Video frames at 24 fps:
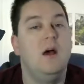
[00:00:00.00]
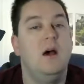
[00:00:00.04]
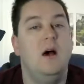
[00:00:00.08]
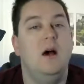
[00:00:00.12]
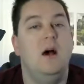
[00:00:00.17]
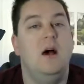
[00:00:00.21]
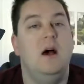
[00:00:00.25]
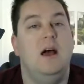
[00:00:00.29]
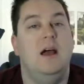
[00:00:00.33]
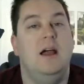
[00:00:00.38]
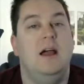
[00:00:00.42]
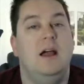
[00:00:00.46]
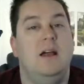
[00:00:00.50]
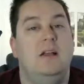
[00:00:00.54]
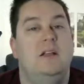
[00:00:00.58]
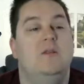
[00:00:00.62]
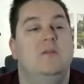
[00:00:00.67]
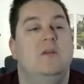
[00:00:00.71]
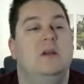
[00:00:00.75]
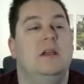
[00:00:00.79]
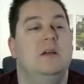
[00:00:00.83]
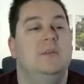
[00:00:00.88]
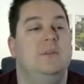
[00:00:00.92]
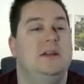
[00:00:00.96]
I
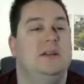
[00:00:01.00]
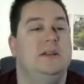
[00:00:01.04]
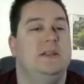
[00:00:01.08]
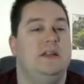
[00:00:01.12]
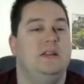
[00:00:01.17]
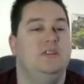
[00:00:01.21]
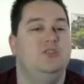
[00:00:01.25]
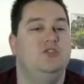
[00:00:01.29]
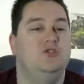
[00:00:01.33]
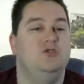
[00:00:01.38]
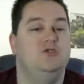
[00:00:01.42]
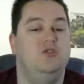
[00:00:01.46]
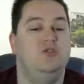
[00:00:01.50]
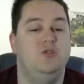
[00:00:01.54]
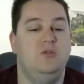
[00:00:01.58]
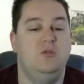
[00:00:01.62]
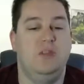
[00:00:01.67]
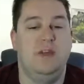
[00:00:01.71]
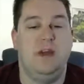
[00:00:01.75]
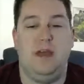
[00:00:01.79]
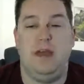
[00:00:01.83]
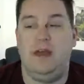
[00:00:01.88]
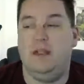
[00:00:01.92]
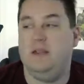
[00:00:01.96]
highly recommend that you do
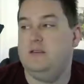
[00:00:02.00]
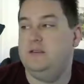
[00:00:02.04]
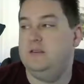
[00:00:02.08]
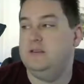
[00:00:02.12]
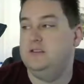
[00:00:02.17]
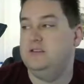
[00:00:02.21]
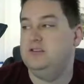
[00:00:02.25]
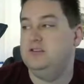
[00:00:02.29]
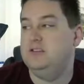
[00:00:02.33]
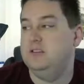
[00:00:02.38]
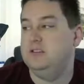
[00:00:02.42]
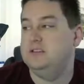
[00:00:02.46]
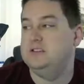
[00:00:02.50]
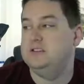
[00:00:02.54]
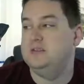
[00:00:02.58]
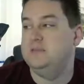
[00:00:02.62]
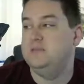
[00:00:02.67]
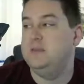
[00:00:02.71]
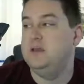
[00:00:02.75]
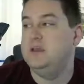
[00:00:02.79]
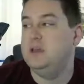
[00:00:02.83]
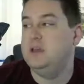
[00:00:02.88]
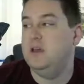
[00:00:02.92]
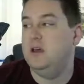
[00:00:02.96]
that,
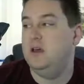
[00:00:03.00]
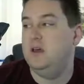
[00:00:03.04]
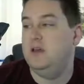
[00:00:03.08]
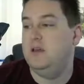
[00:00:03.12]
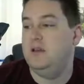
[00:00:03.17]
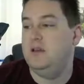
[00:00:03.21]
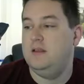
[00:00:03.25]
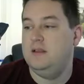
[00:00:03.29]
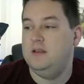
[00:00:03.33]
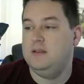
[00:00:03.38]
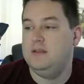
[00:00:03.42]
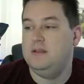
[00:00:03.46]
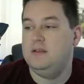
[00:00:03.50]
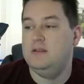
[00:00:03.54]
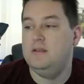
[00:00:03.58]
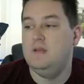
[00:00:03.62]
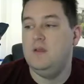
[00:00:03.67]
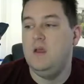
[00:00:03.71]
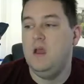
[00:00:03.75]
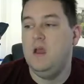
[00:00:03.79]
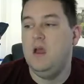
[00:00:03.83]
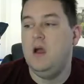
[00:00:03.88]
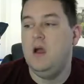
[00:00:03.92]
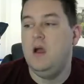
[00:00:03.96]
just because
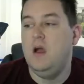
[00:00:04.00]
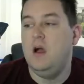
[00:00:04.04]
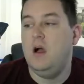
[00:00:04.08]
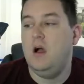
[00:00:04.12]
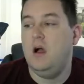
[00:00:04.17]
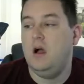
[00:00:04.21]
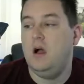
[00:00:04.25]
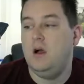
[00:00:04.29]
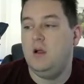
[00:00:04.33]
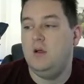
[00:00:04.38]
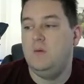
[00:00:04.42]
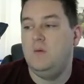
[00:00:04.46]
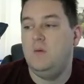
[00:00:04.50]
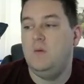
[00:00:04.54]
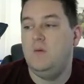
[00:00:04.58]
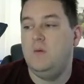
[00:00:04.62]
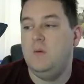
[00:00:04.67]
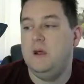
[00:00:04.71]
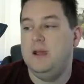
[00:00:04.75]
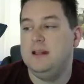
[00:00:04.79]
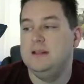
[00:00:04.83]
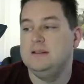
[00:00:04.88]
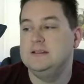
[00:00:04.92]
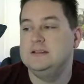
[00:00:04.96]
on
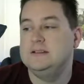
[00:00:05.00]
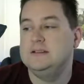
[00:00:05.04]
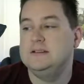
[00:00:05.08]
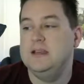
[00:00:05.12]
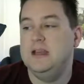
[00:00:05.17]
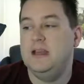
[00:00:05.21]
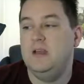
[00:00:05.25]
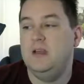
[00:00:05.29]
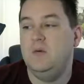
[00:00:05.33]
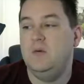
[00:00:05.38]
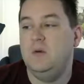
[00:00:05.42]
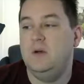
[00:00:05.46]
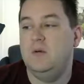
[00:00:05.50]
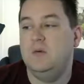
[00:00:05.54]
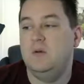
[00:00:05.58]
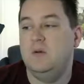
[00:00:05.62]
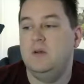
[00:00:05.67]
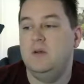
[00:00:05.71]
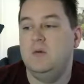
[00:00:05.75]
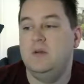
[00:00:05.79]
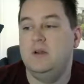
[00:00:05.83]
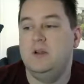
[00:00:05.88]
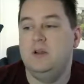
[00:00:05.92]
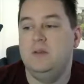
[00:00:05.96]
Wednesday what we're
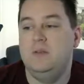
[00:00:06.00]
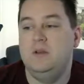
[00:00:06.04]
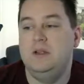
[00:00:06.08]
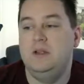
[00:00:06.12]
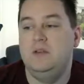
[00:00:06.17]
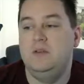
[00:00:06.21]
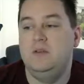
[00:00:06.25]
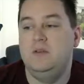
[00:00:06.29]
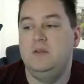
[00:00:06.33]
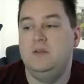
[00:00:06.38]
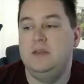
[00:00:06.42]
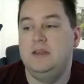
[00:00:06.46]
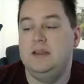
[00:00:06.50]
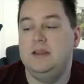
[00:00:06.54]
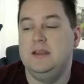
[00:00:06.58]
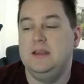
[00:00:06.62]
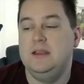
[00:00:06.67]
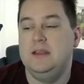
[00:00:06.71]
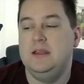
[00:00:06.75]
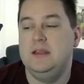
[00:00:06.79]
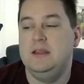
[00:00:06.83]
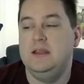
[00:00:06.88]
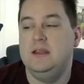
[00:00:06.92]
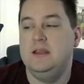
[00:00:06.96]
going to be
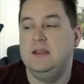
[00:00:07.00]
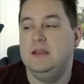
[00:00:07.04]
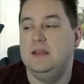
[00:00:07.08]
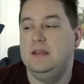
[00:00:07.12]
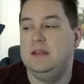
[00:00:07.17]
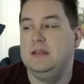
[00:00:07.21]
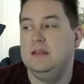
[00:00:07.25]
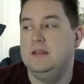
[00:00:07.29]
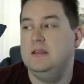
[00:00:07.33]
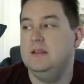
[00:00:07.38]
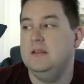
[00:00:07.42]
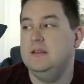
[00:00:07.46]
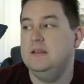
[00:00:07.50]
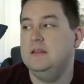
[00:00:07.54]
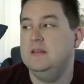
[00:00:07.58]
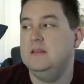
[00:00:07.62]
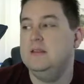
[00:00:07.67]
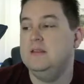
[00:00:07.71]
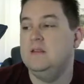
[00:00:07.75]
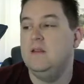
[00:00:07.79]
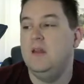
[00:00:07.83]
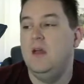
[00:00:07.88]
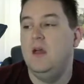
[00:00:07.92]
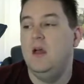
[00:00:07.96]
doing
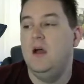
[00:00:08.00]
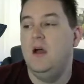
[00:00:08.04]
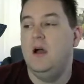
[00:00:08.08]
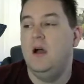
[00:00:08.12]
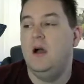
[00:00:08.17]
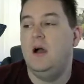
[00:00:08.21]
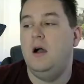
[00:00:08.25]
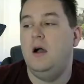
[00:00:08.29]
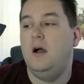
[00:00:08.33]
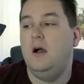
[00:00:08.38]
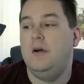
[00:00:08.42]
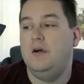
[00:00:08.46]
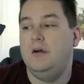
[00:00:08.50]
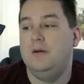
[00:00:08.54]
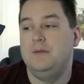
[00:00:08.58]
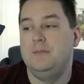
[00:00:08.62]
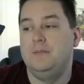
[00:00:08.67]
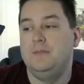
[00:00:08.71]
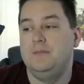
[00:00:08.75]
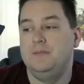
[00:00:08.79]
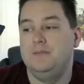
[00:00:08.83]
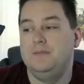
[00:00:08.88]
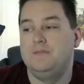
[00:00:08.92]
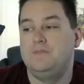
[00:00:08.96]
is
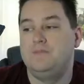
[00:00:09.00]
we're